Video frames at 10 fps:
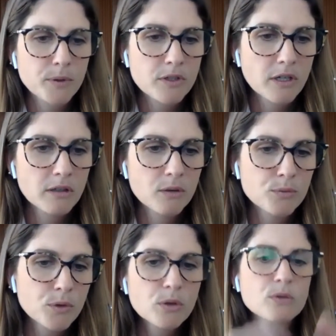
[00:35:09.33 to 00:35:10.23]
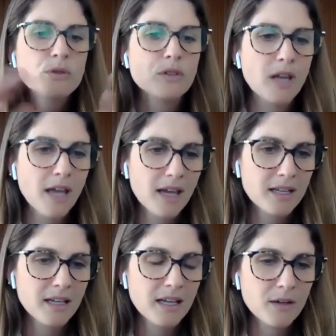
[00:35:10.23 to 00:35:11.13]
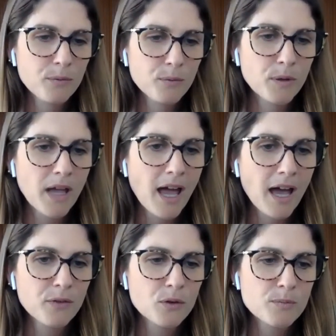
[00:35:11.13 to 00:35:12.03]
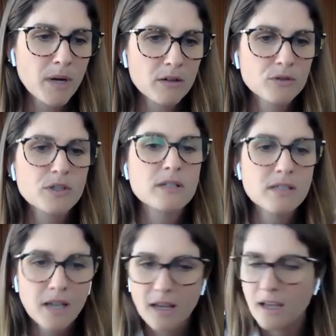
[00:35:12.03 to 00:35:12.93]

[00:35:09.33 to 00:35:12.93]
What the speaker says: particular rules, and if we have those boundaries,